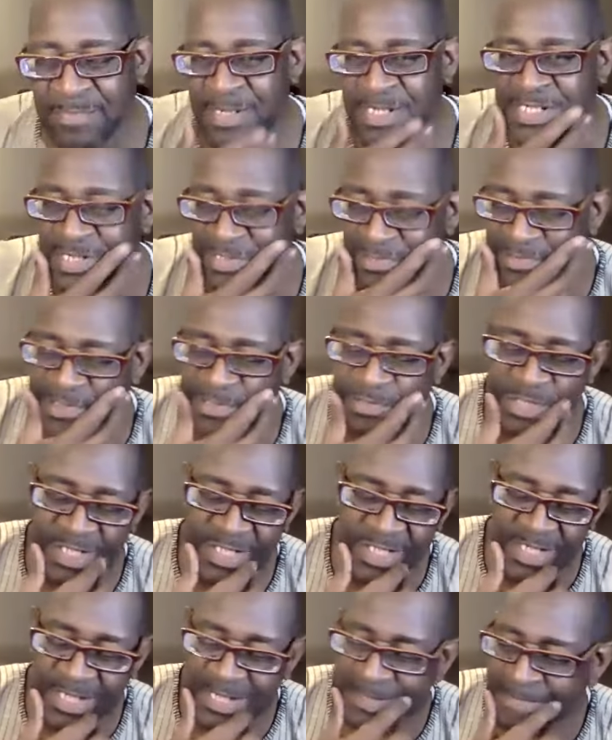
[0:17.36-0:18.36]
myself
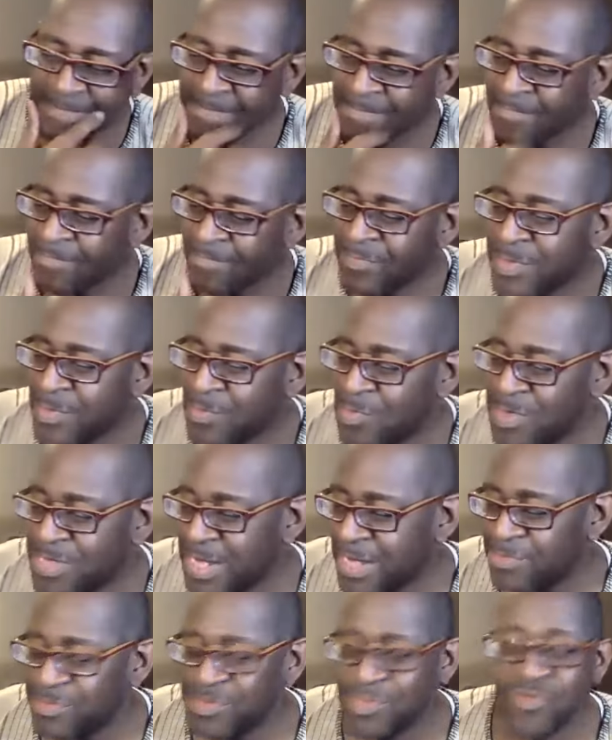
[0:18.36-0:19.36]
sorted
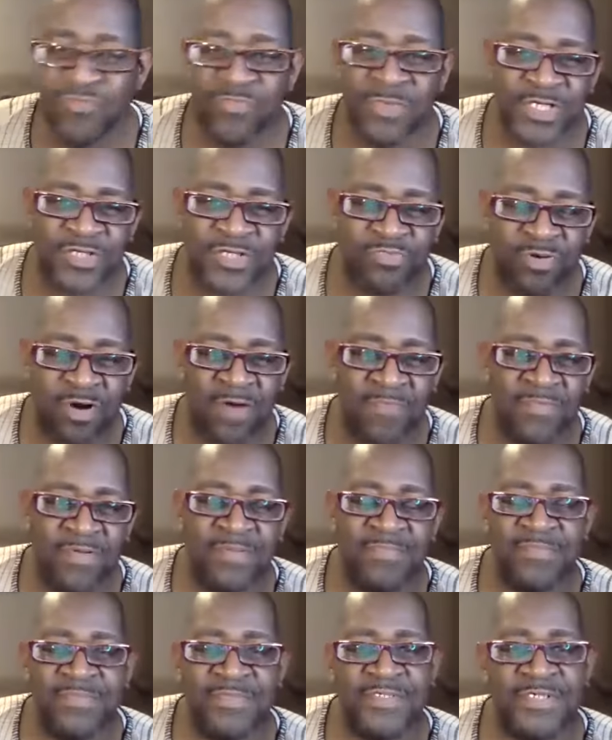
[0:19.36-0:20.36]
without too much
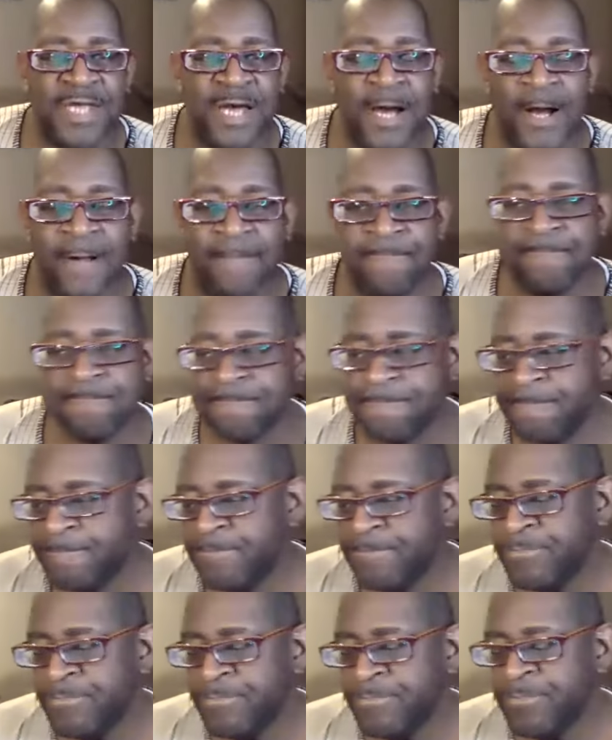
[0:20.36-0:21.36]
problems. Um,
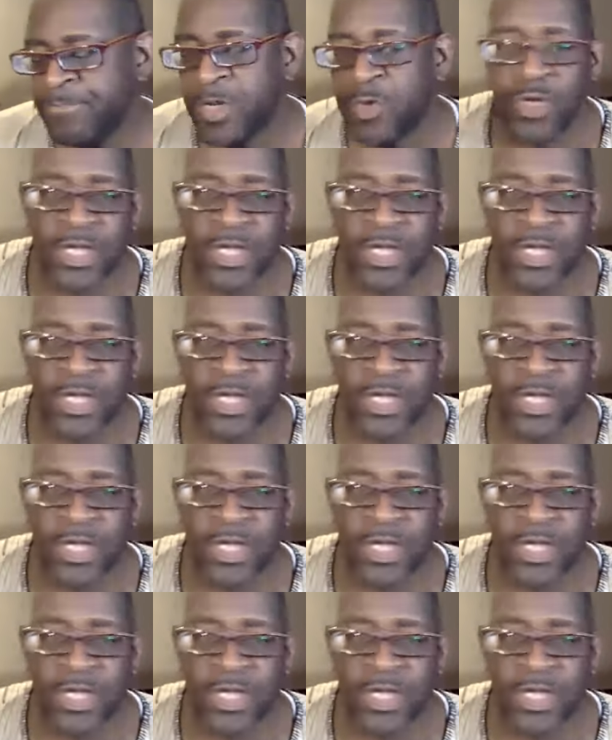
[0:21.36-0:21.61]
we're